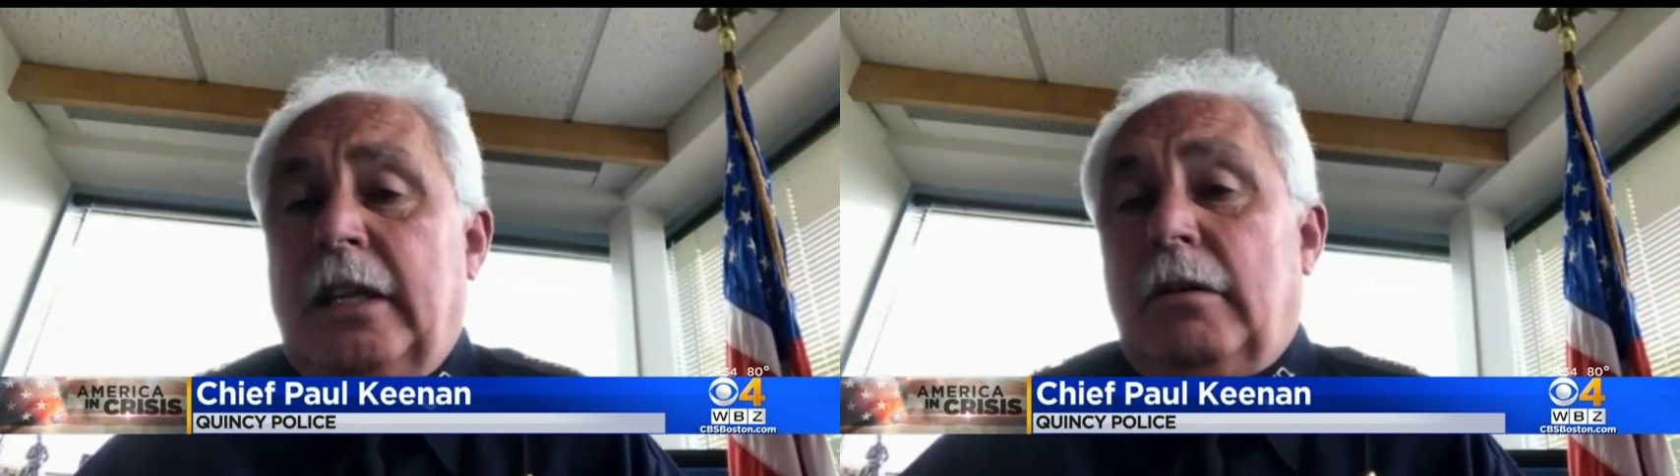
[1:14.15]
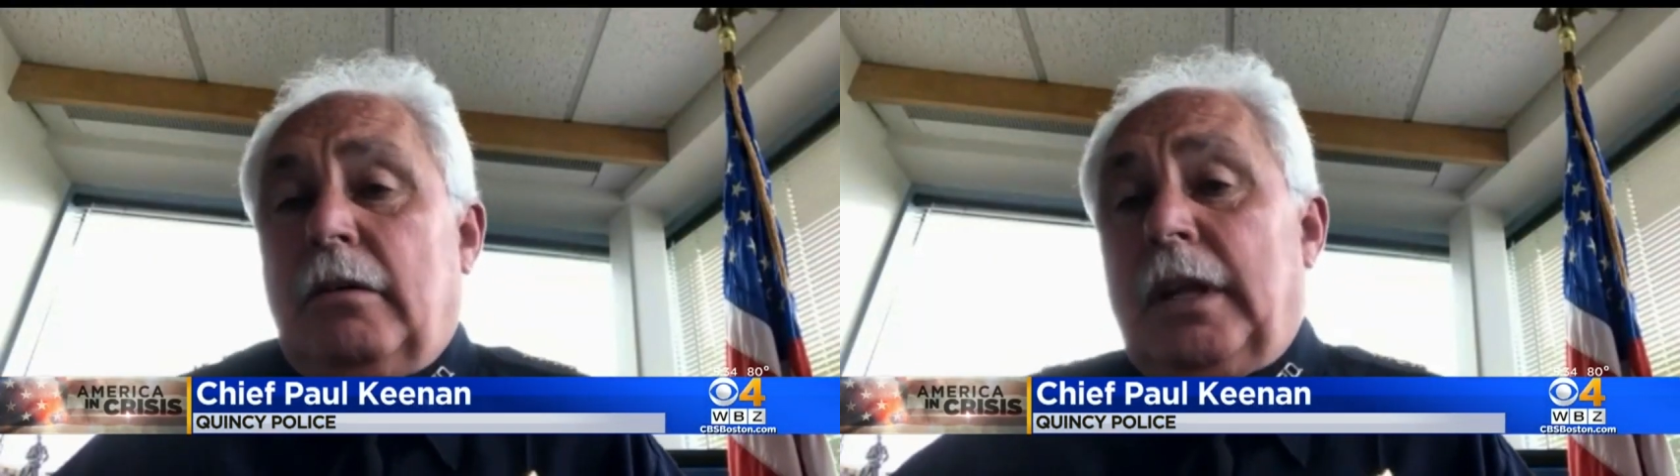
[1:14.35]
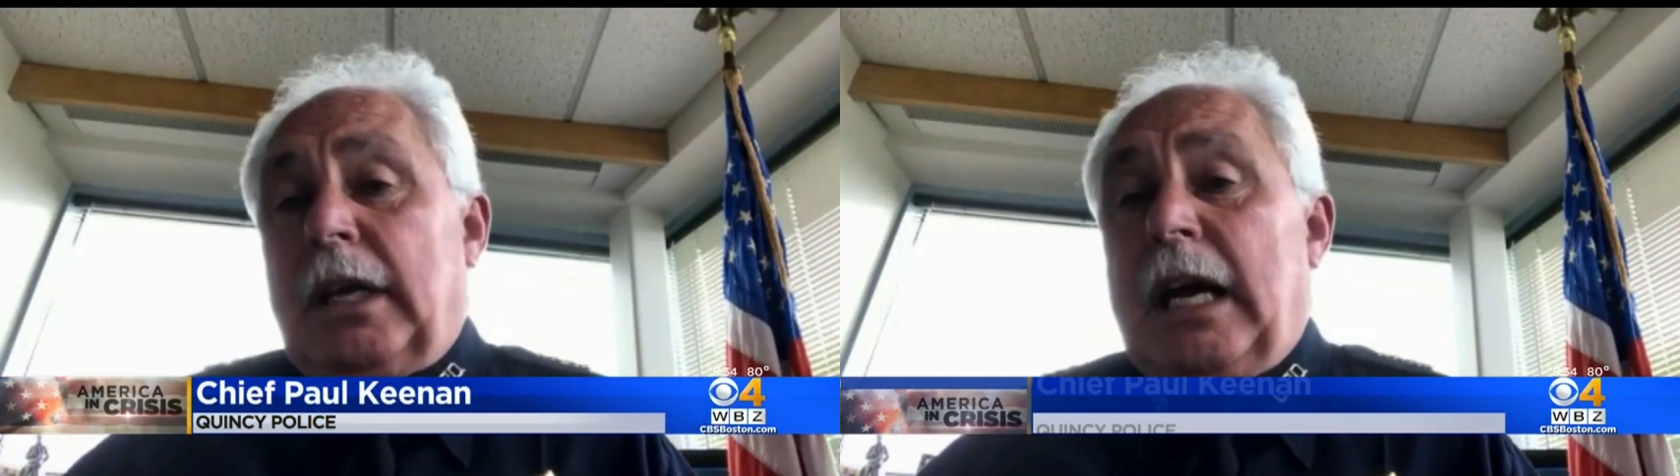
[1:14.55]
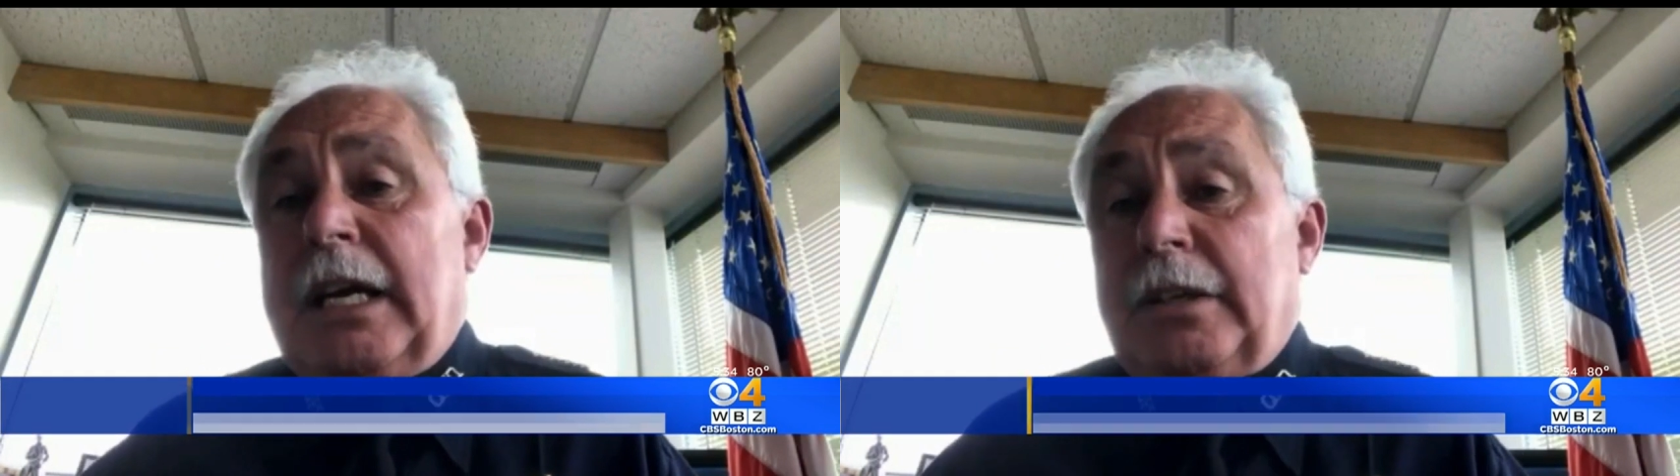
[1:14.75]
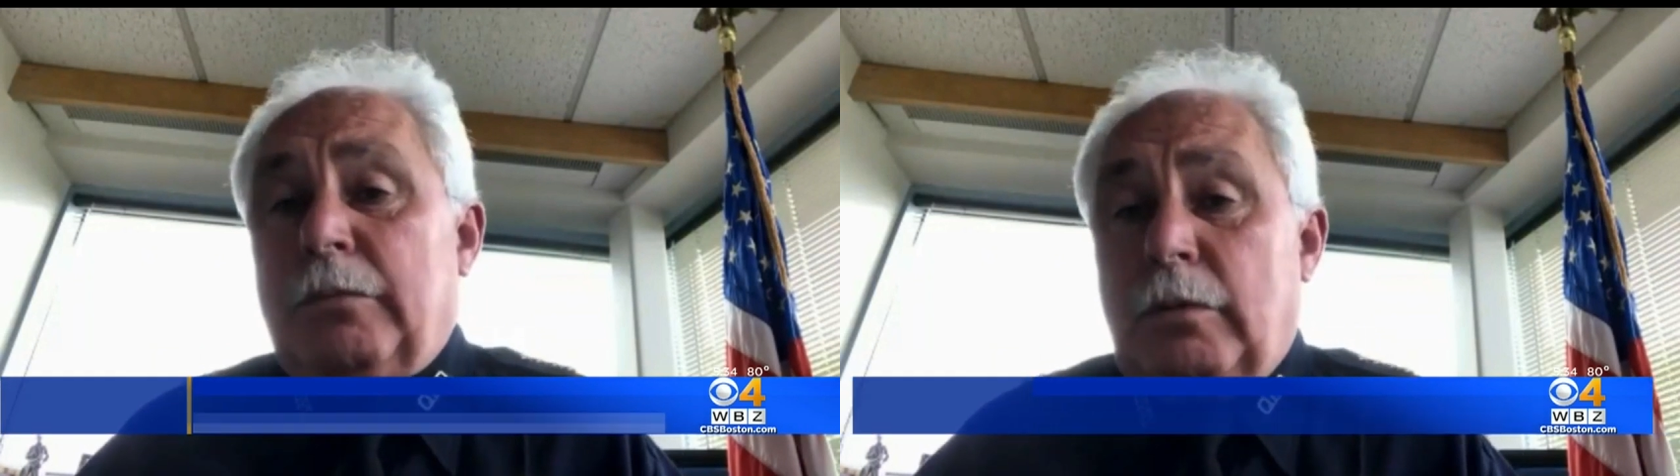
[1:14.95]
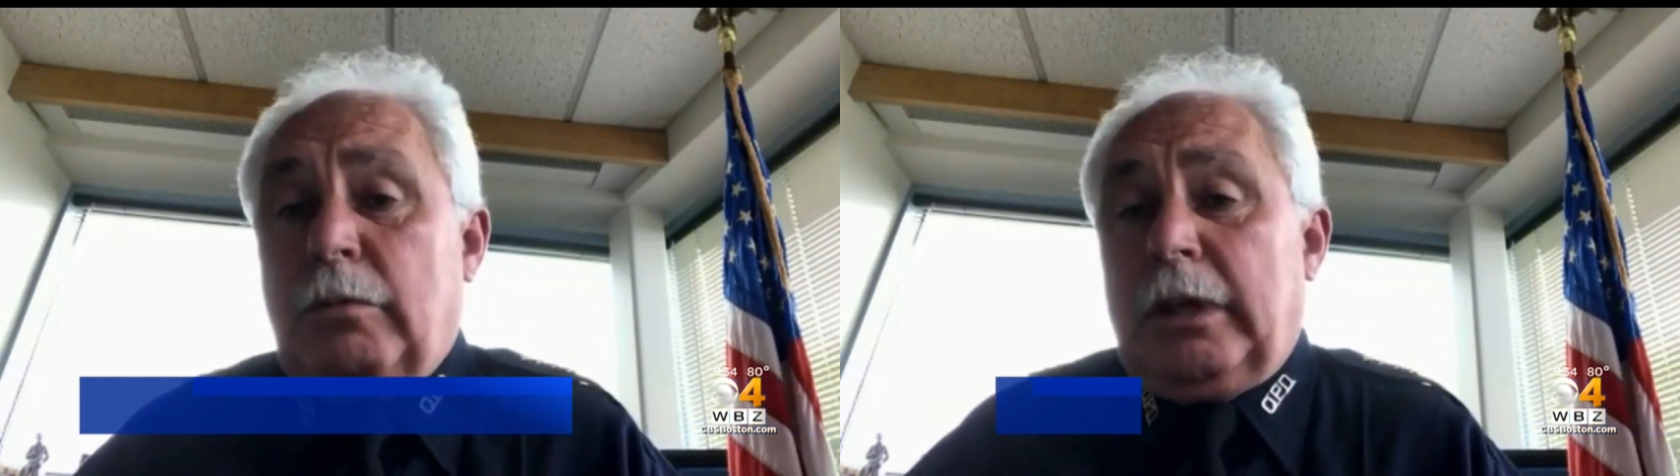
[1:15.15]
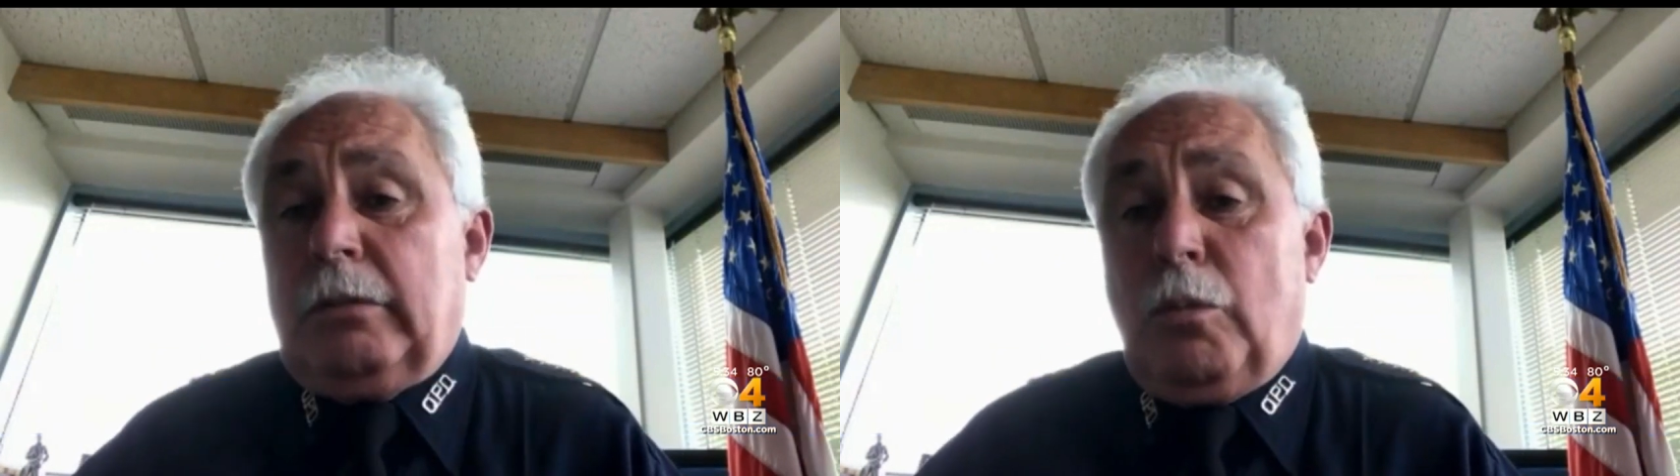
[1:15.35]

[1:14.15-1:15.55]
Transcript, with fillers: There are other guys that were